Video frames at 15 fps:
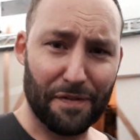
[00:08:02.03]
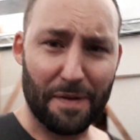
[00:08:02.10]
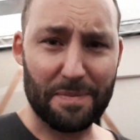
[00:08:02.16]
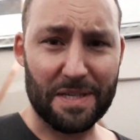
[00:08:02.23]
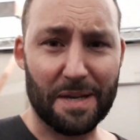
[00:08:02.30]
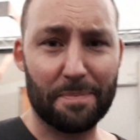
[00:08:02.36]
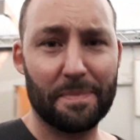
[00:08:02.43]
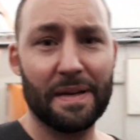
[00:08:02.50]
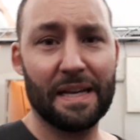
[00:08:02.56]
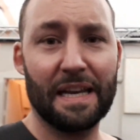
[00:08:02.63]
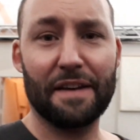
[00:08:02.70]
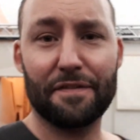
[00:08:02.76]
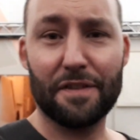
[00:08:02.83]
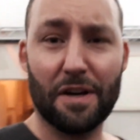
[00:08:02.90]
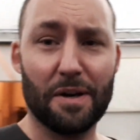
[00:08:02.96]
thumbs up.
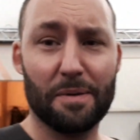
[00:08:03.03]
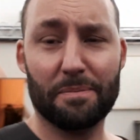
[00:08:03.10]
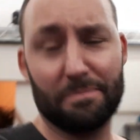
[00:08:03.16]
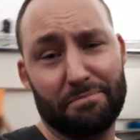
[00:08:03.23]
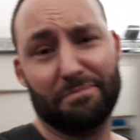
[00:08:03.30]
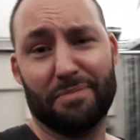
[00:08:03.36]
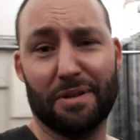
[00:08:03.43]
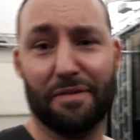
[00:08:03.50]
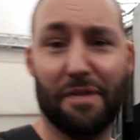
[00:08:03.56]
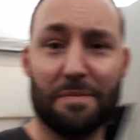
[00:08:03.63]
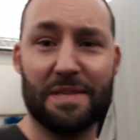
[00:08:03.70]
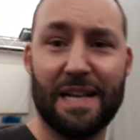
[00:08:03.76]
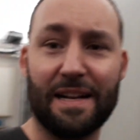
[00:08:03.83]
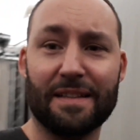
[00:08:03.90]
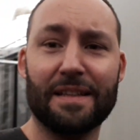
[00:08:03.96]
If not, put a
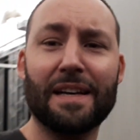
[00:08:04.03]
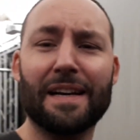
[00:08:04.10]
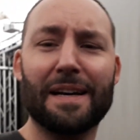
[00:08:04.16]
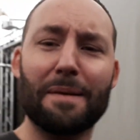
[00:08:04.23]
thumbs down.